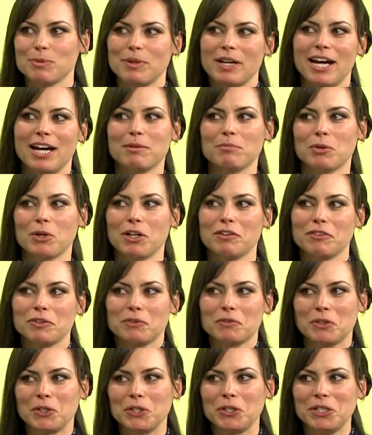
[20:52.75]
we had more of a
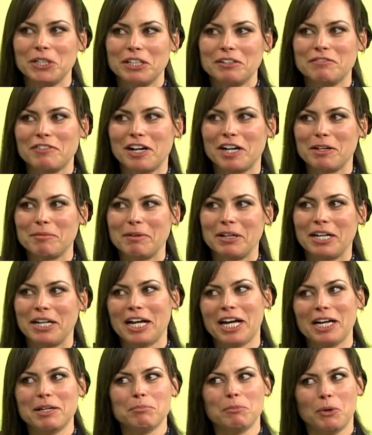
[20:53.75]
rural environment and
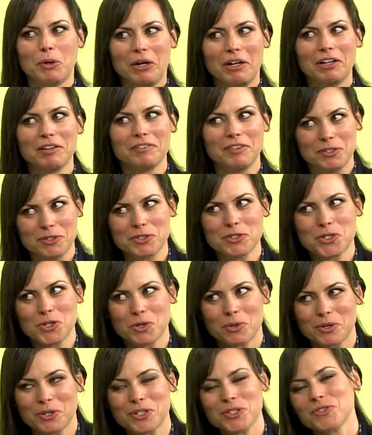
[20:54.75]
mm -hmm. had mm-hmm. more of those
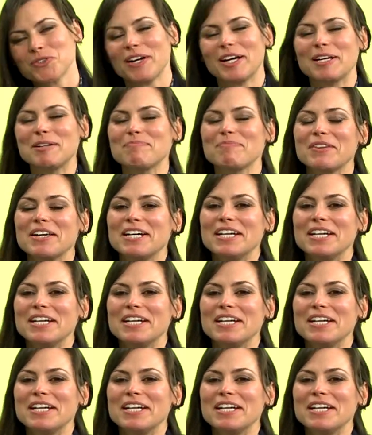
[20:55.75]
chores, right? right?